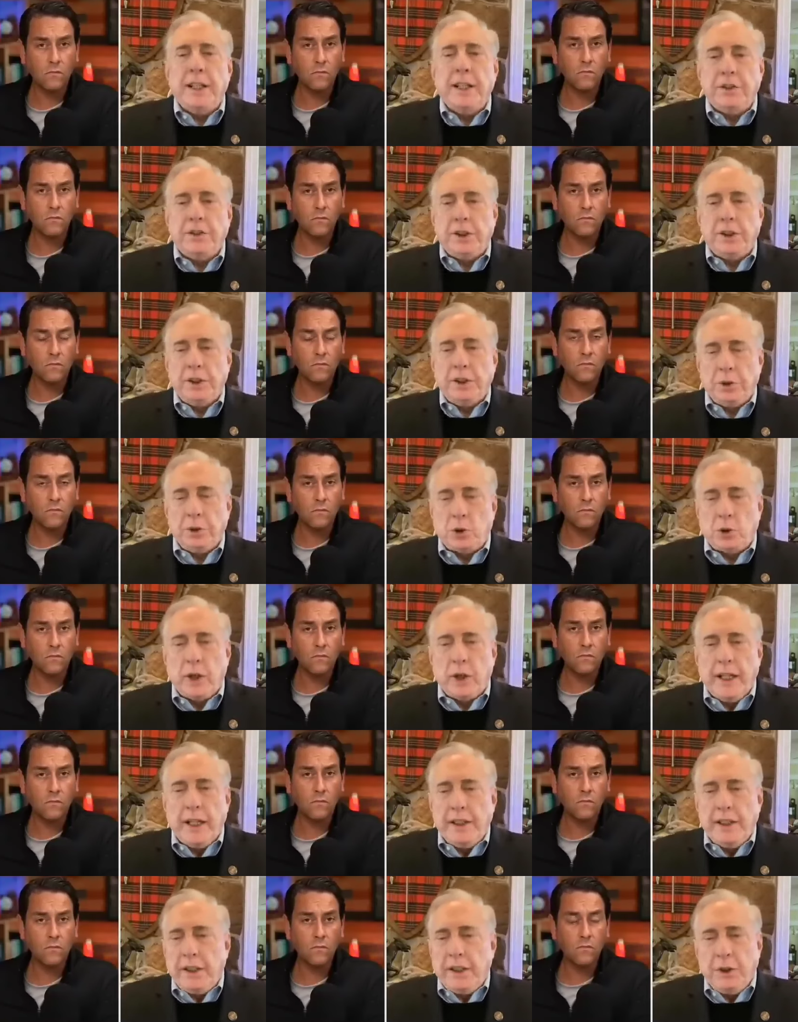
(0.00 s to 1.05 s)
Speaker 1: things at
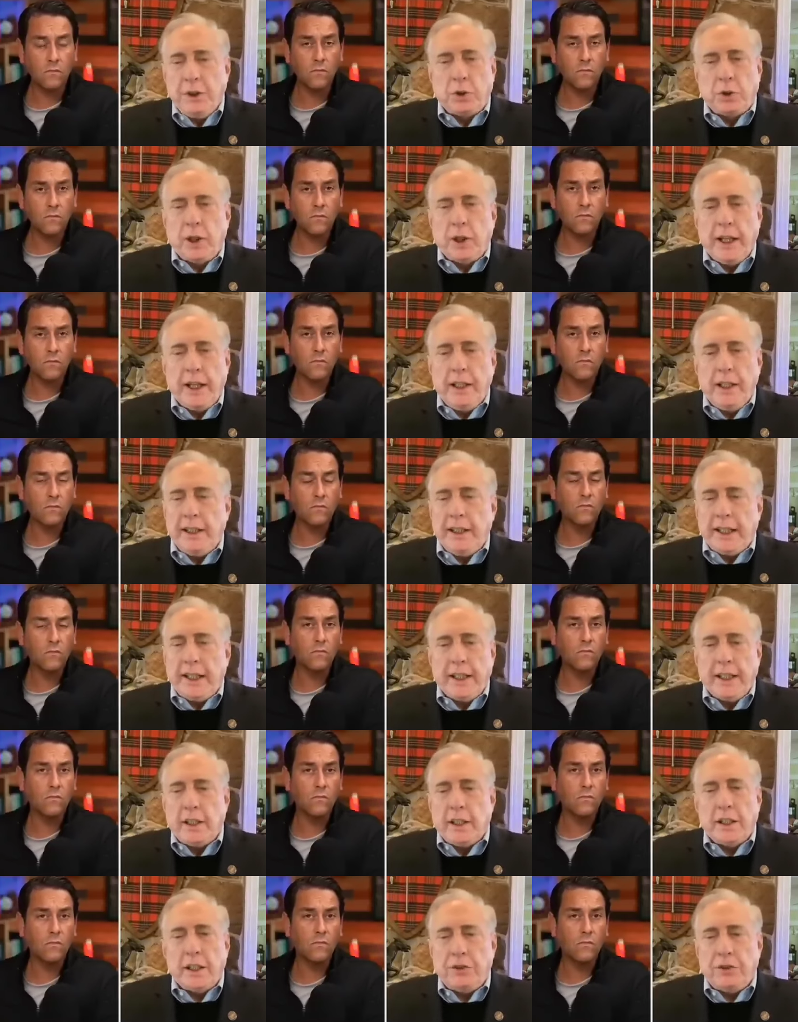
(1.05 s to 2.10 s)
Ukraine that Ukraine
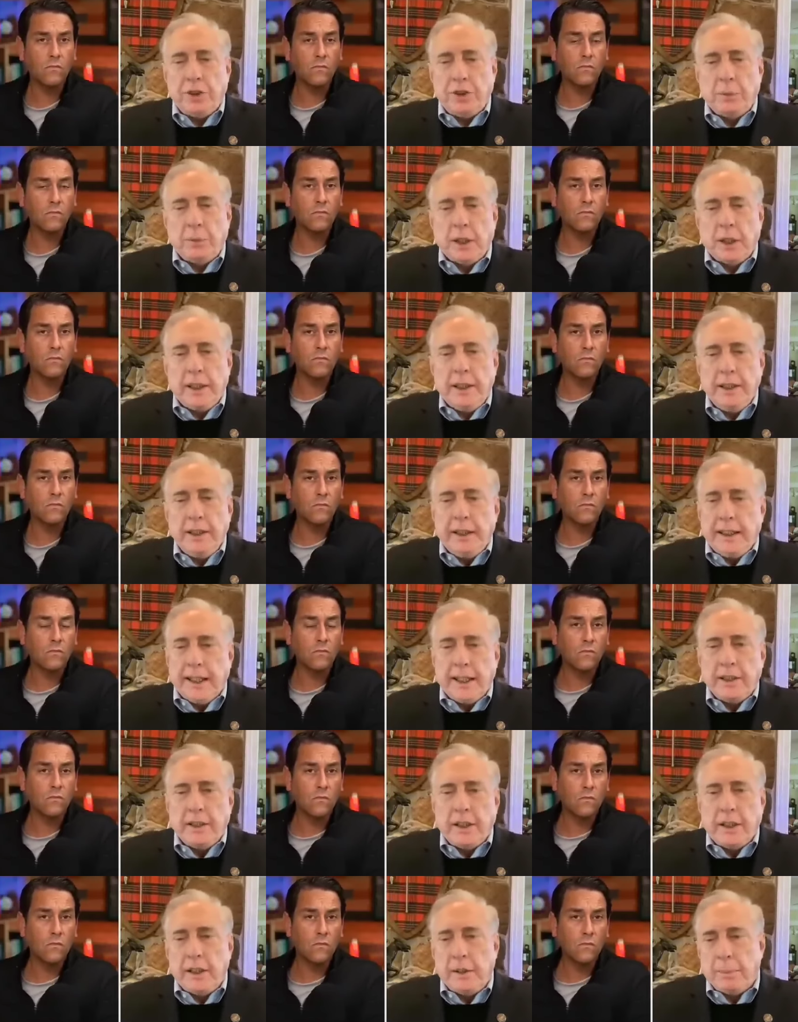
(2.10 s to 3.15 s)
cannot assimilate and
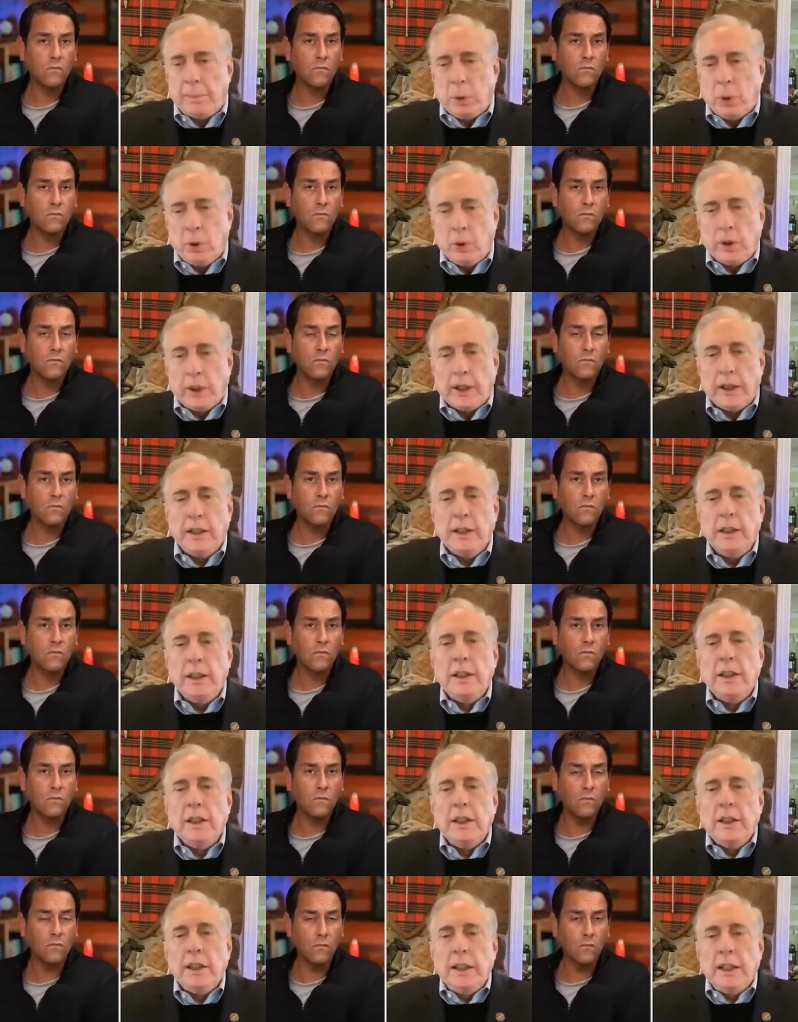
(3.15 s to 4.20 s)
cannot employ.
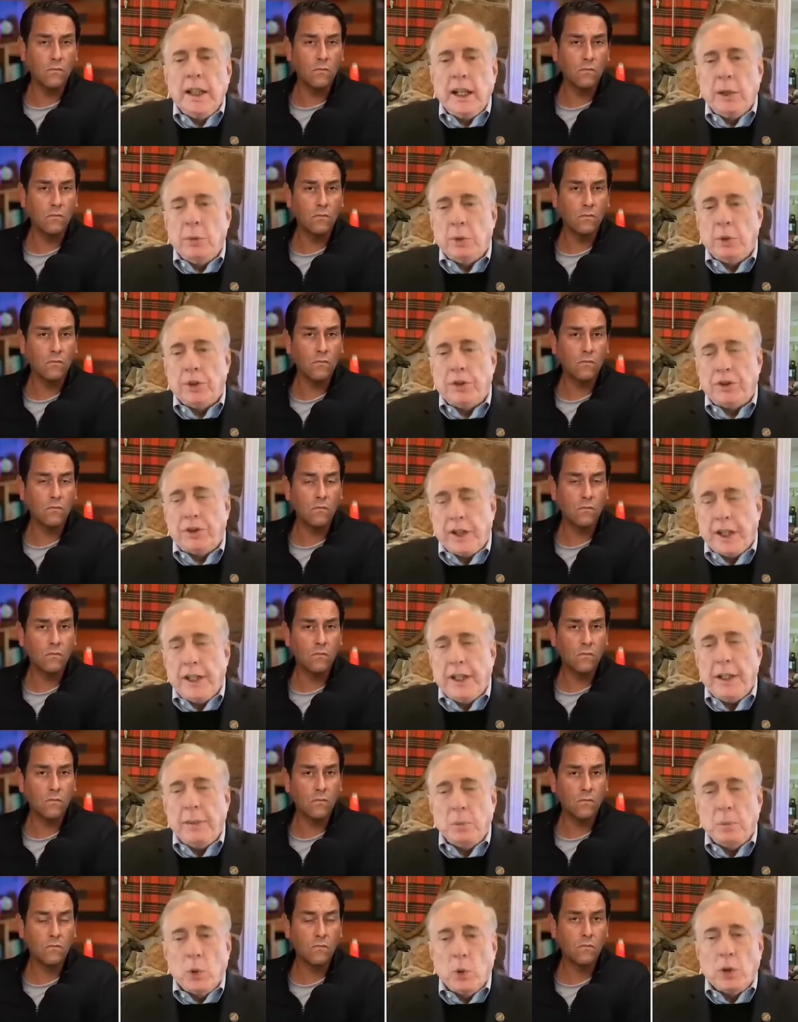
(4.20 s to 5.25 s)
Hmm. And we're
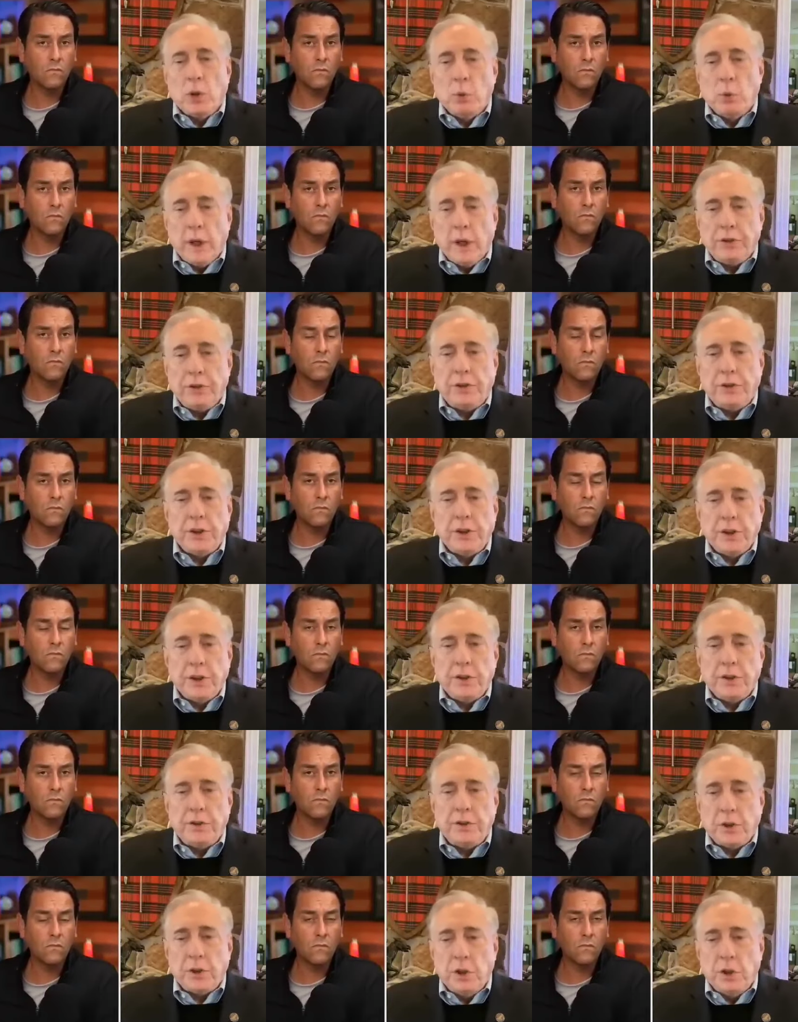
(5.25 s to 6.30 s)
sending more
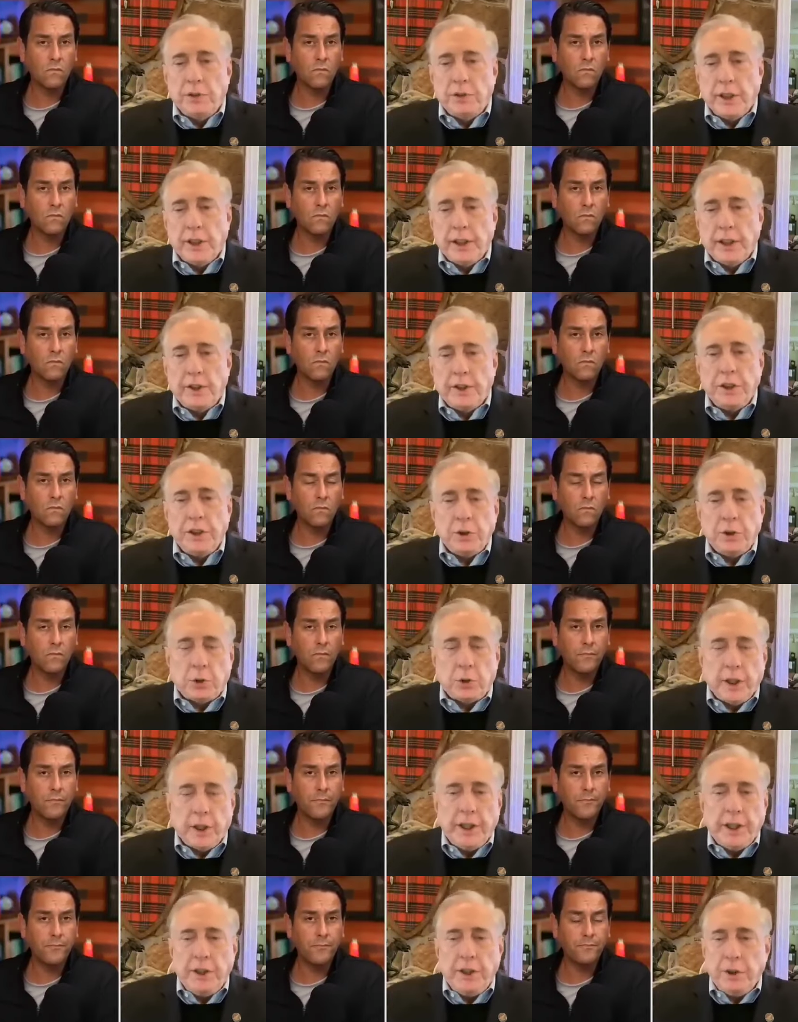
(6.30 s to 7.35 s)
Westerners over there in
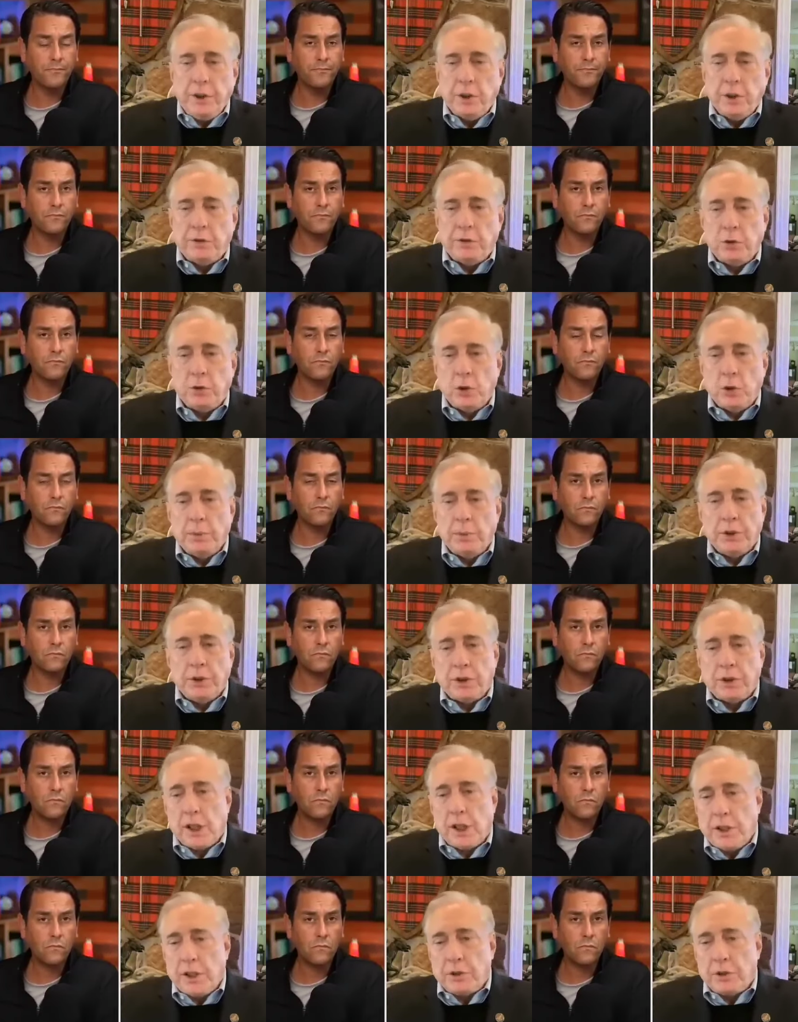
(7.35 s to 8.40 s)
Ukrainian uniform as
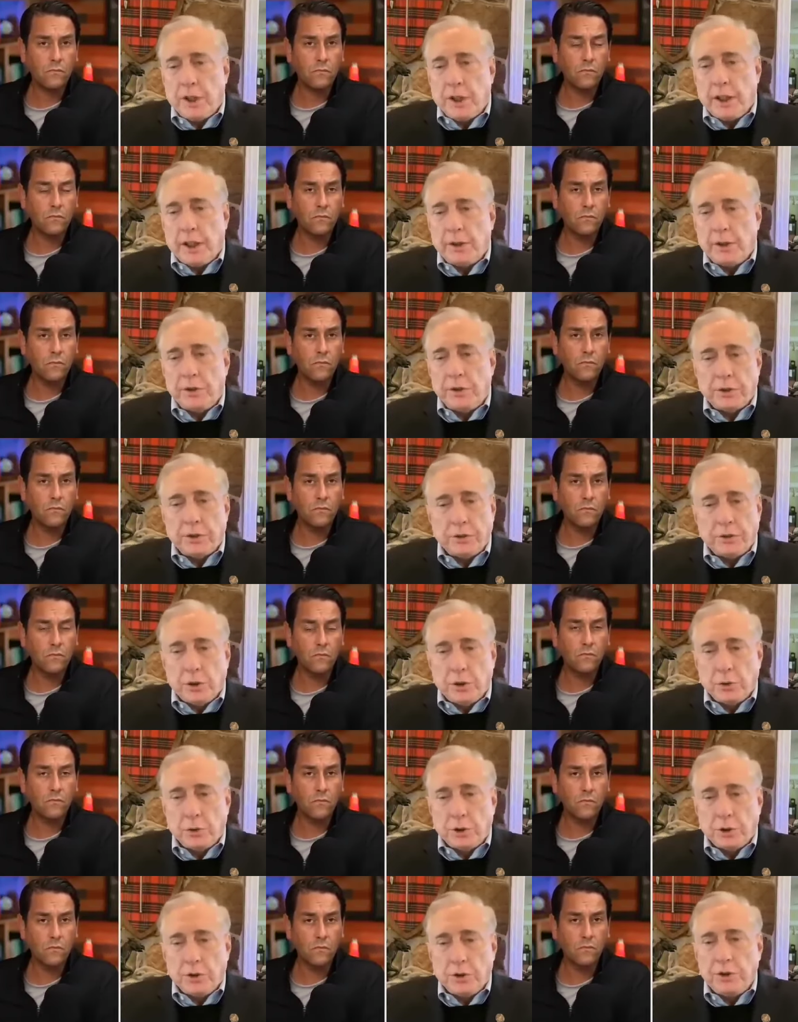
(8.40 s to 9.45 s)
contractors or
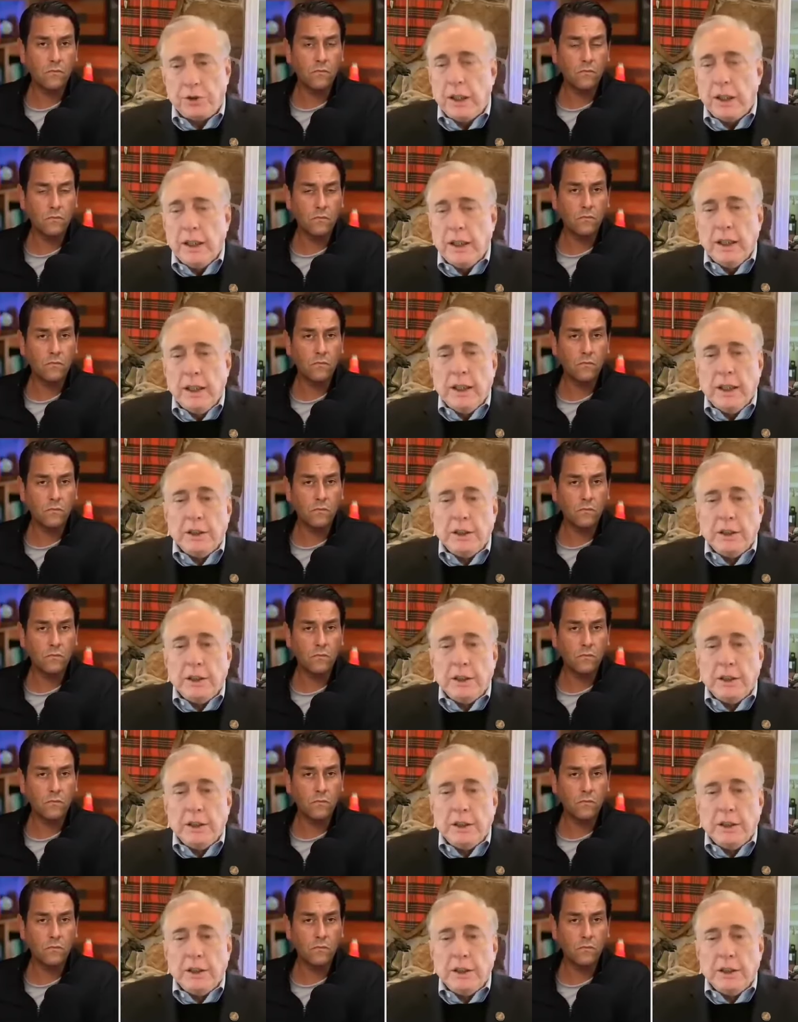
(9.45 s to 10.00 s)
soldiers